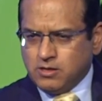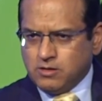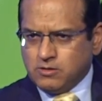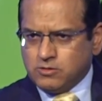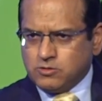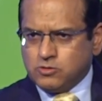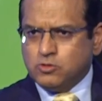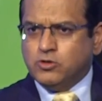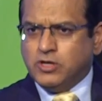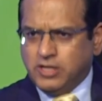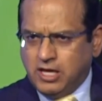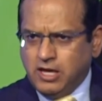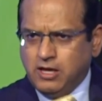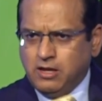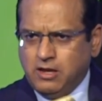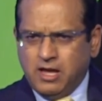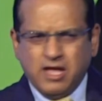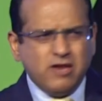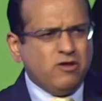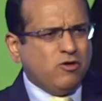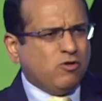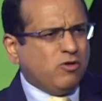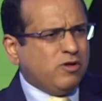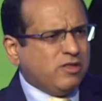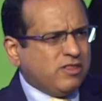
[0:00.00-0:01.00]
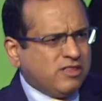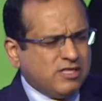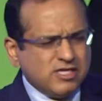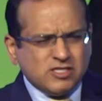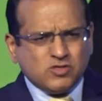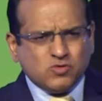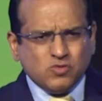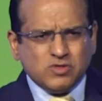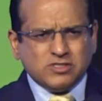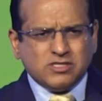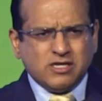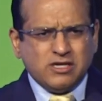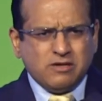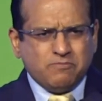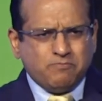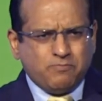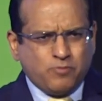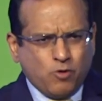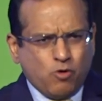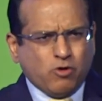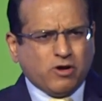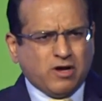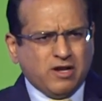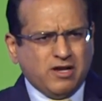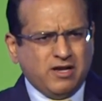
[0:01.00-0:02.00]
to, and you know, this was a
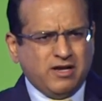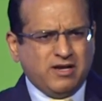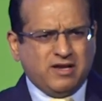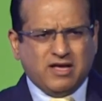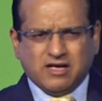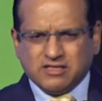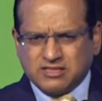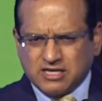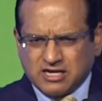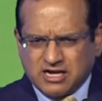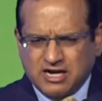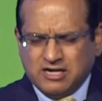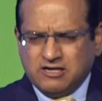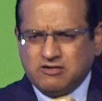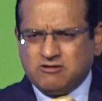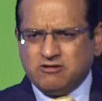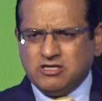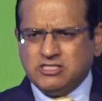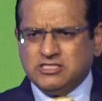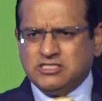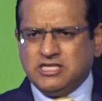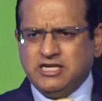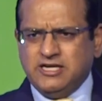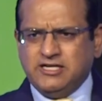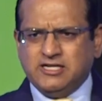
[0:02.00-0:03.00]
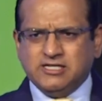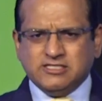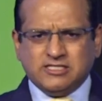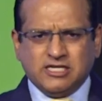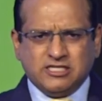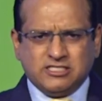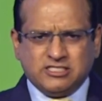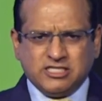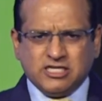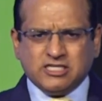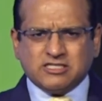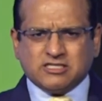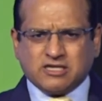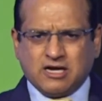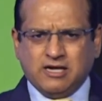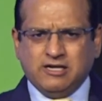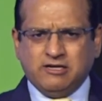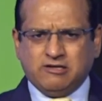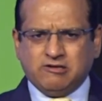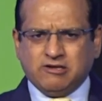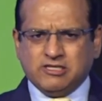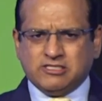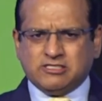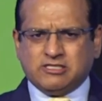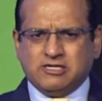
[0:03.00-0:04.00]
broken India. The country's leaders had just
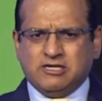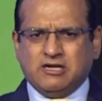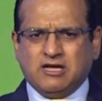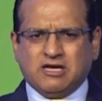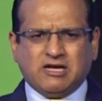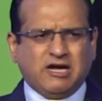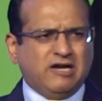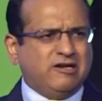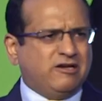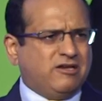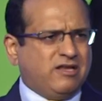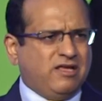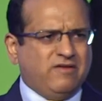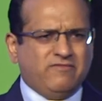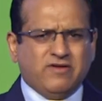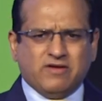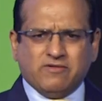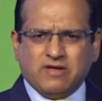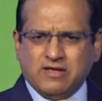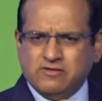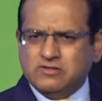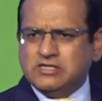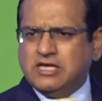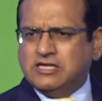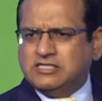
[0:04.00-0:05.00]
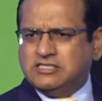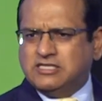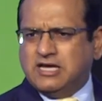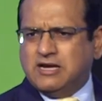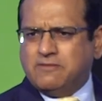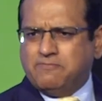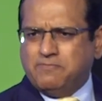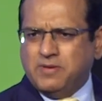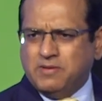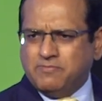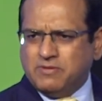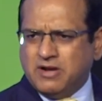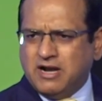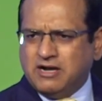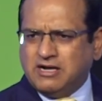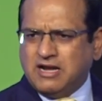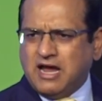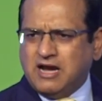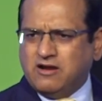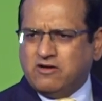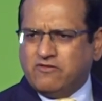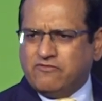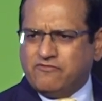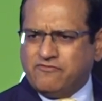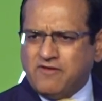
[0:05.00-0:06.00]
contested a country where, as I said, people had
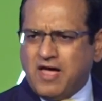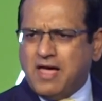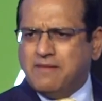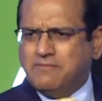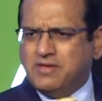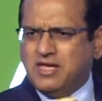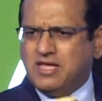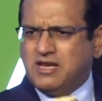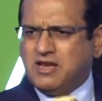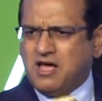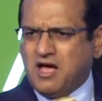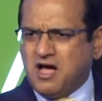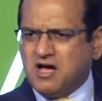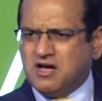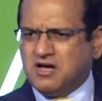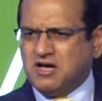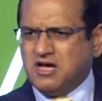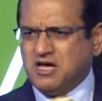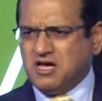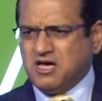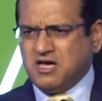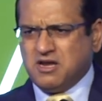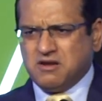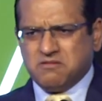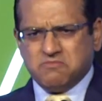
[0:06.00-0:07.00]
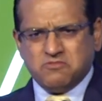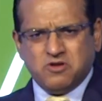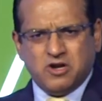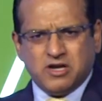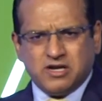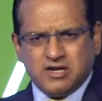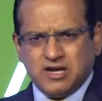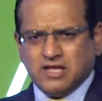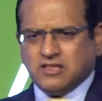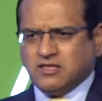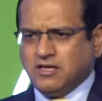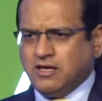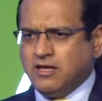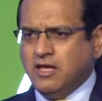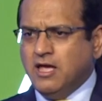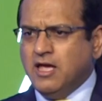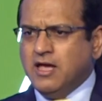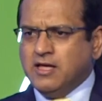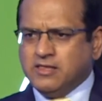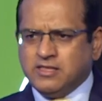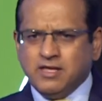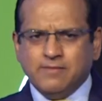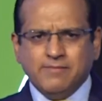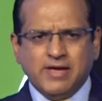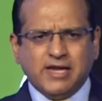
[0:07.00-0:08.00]
died of famine, hunger, you had nothing.
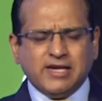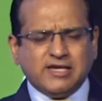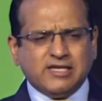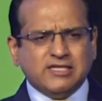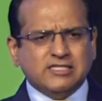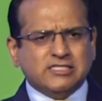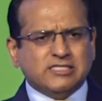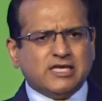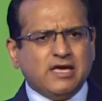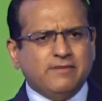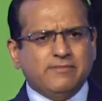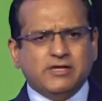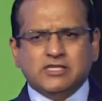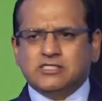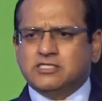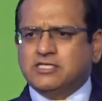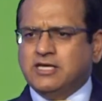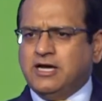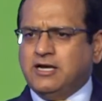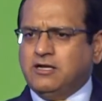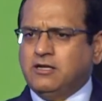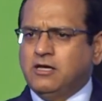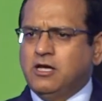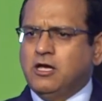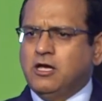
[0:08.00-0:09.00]
The Americans came and said,